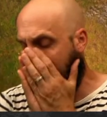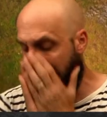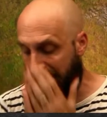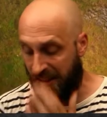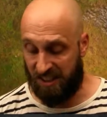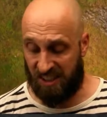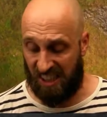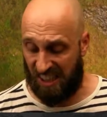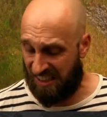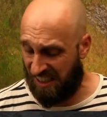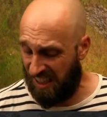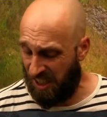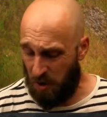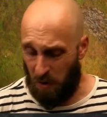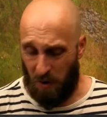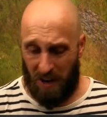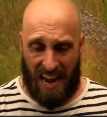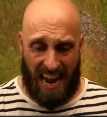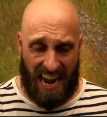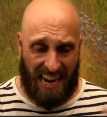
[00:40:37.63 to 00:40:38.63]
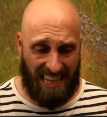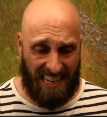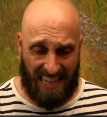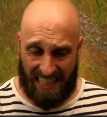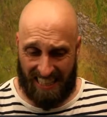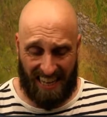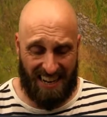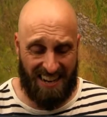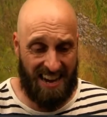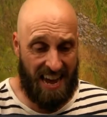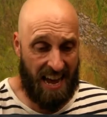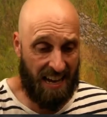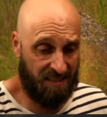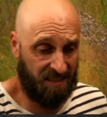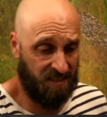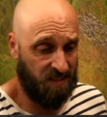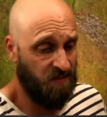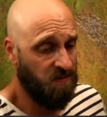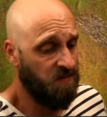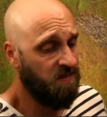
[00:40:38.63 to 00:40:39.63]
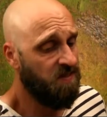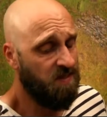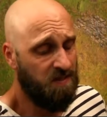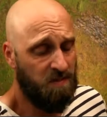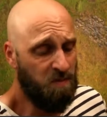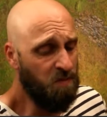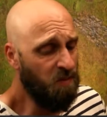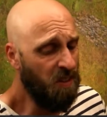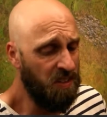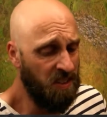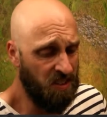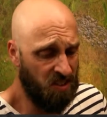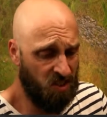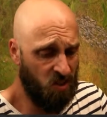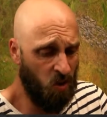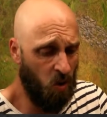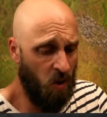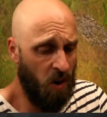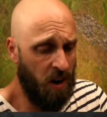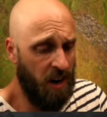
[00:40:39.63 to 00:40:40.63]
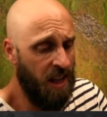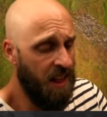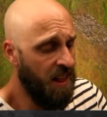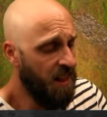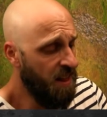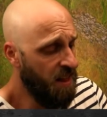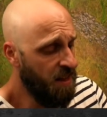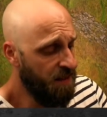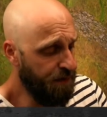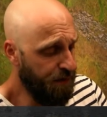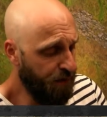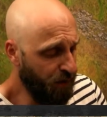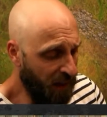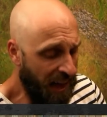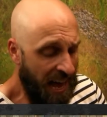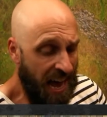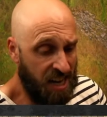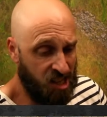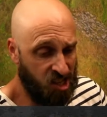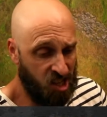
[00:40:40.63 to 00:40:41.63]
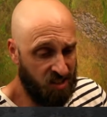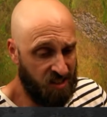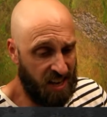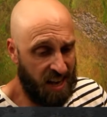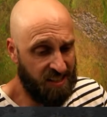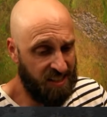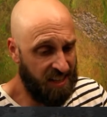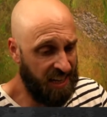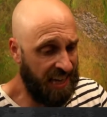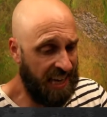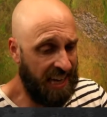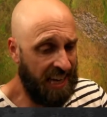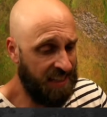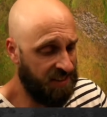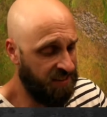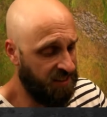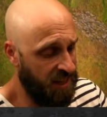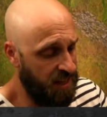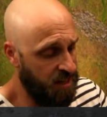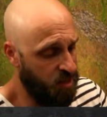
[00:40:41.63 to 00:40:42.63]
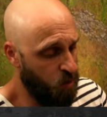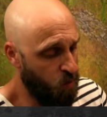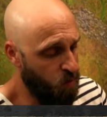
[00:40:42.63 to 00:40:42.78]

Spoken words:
16 to an 8. He connects. The sword flashes as it hits into